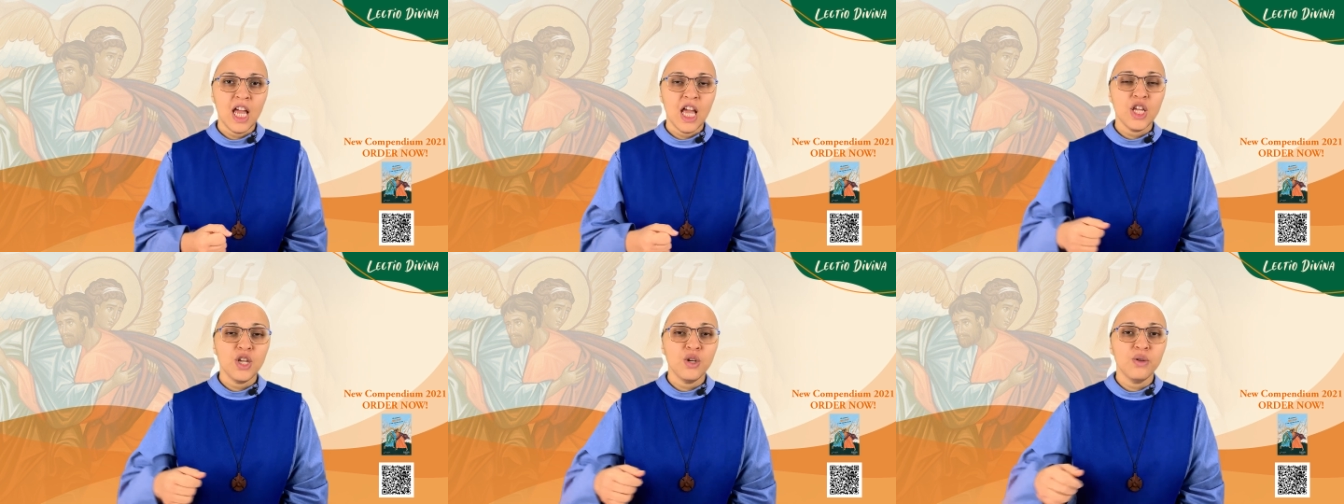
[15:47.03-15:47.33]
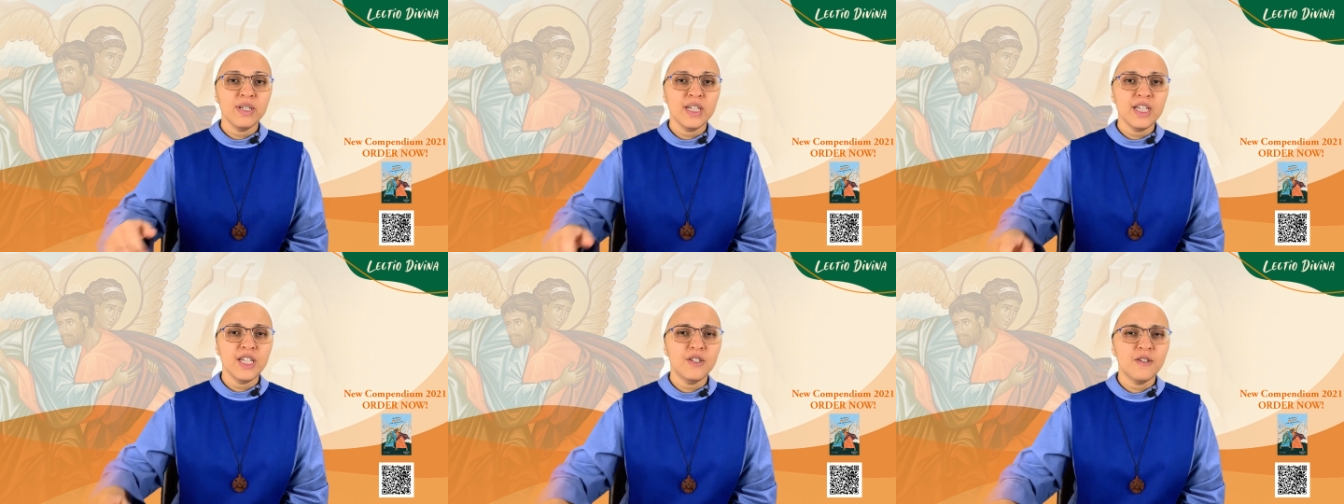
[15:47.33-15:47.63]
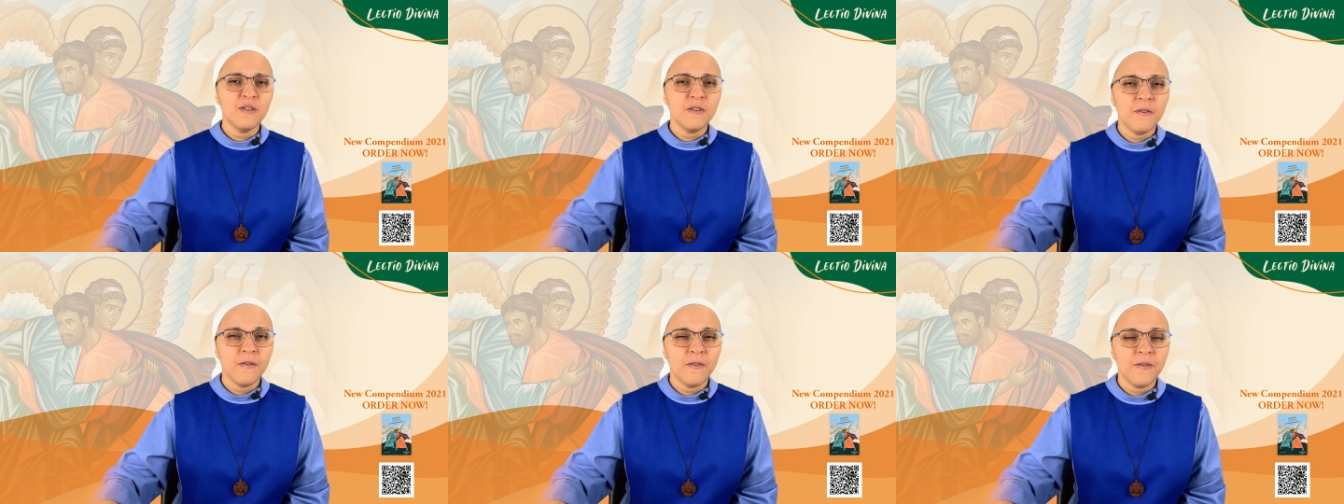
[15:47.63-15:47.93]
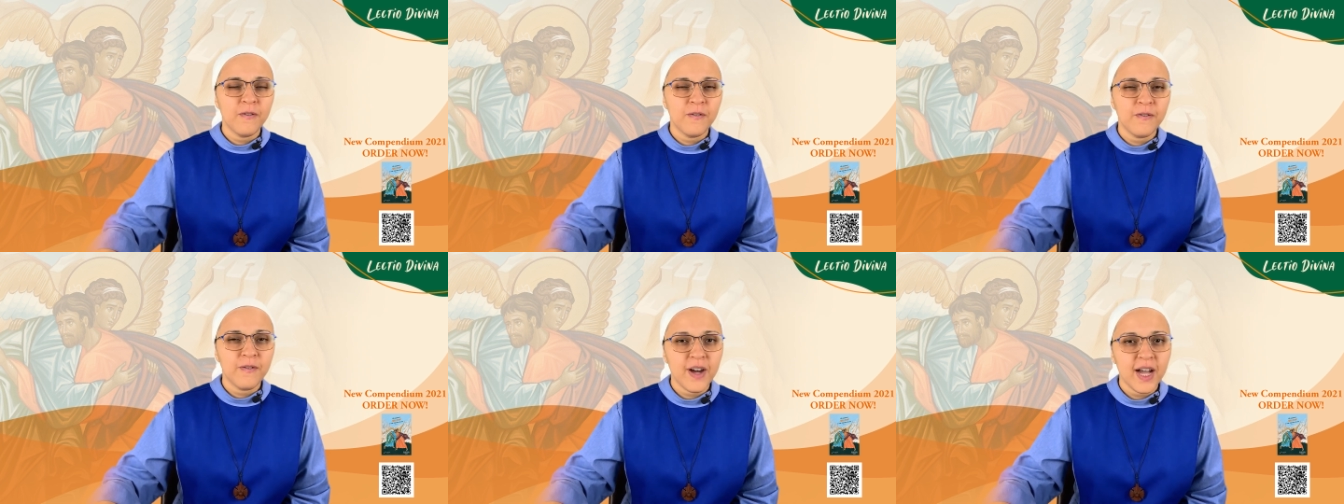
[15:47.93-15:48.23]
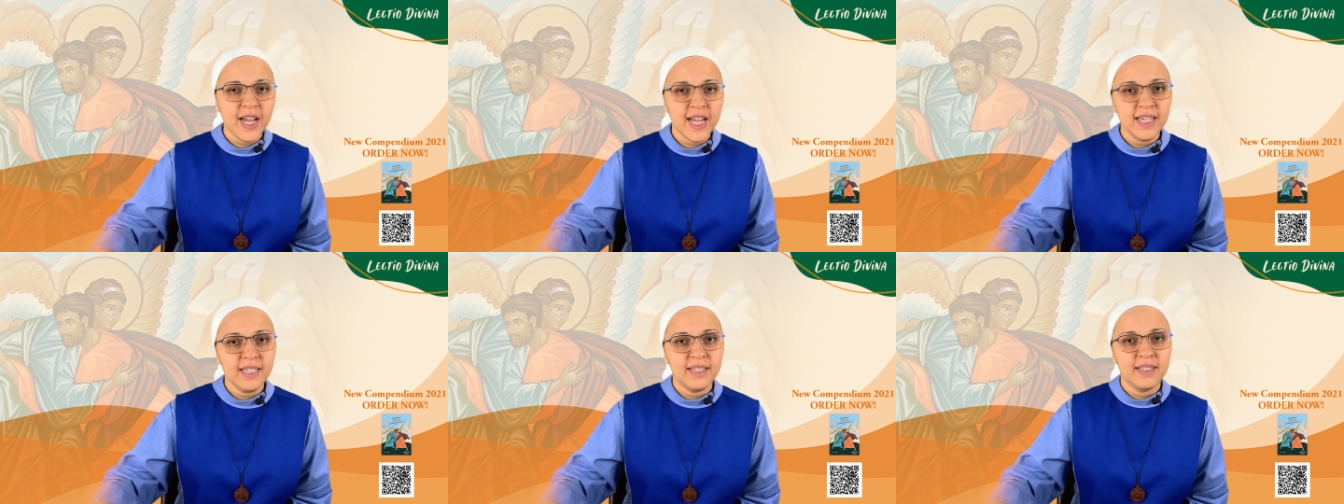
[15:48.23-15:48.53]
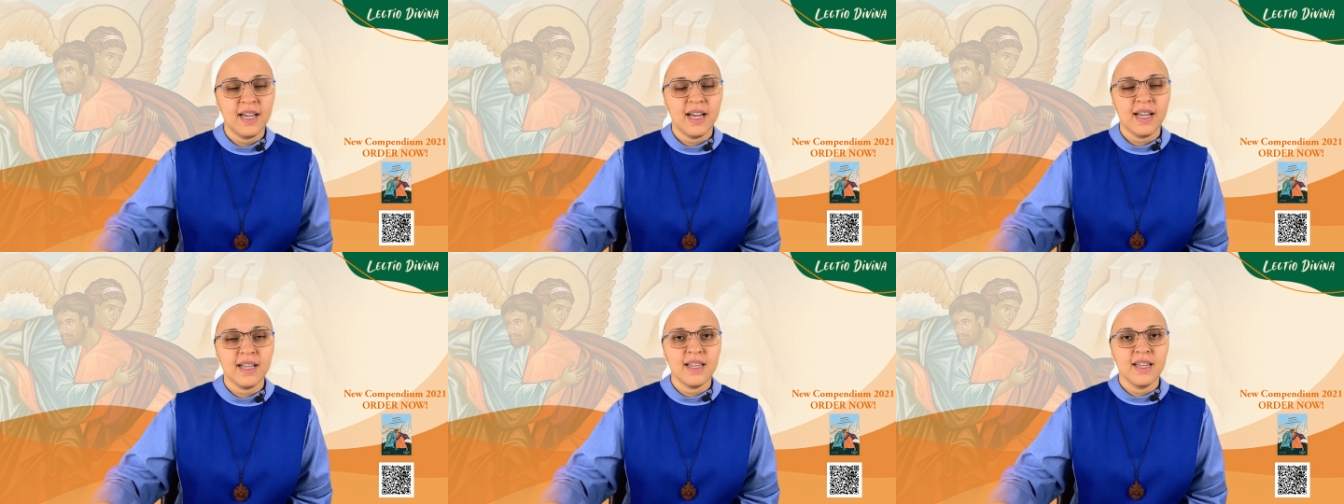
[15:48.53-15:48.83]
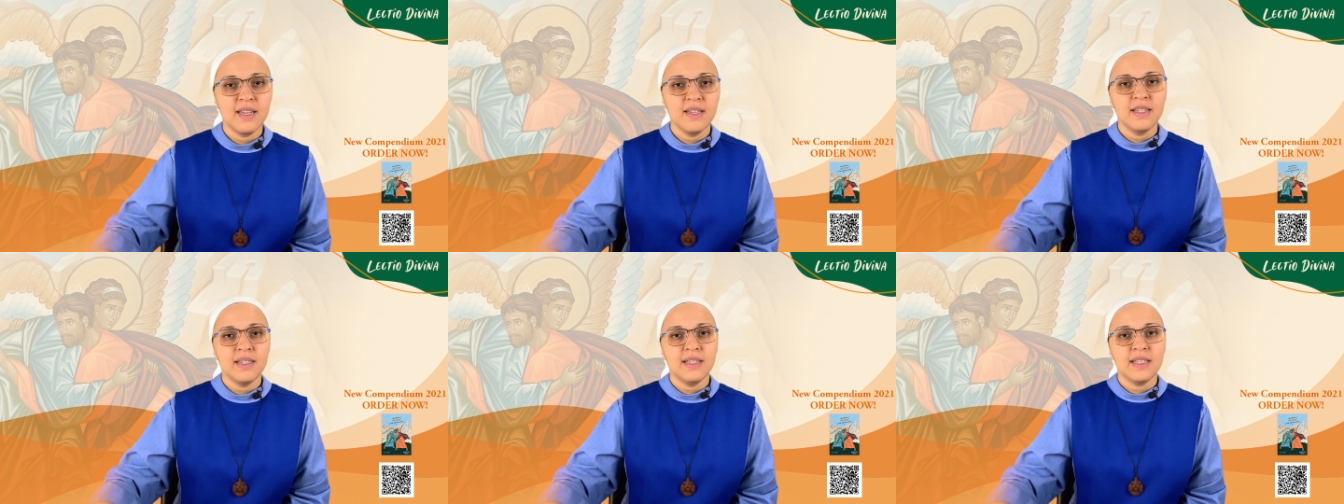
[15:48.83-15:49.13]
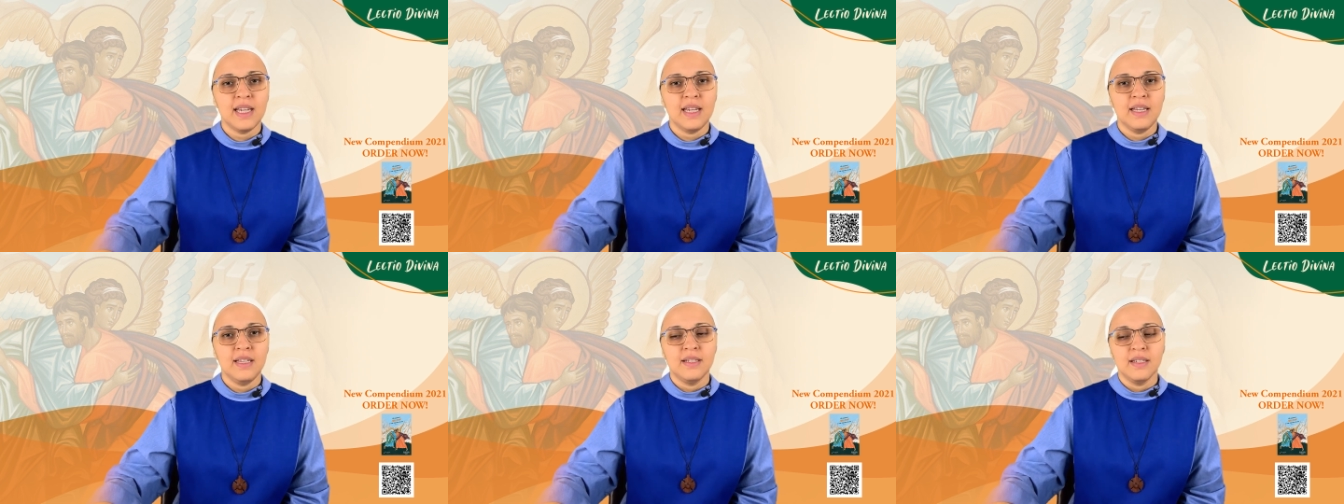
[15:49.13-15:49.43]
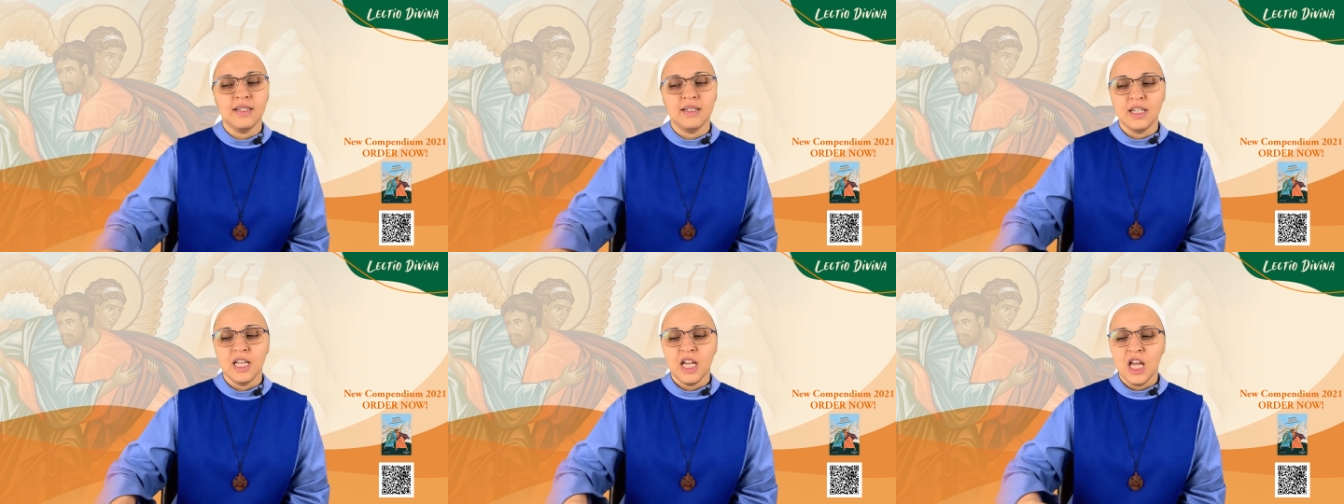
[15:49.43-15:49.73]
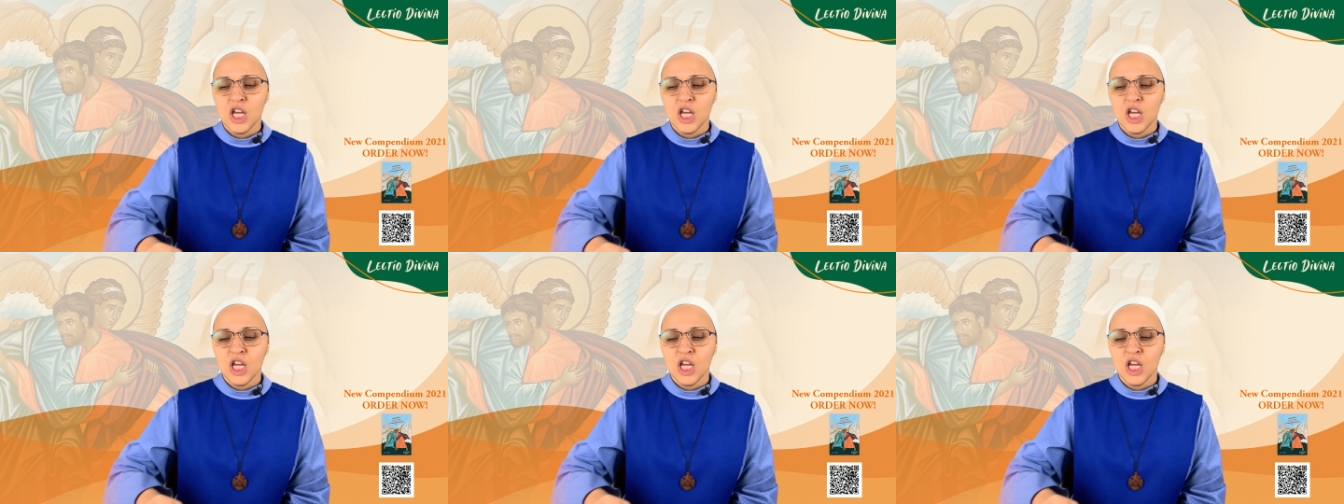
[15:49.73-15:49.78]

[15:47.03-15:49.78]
You need to fight against Satan.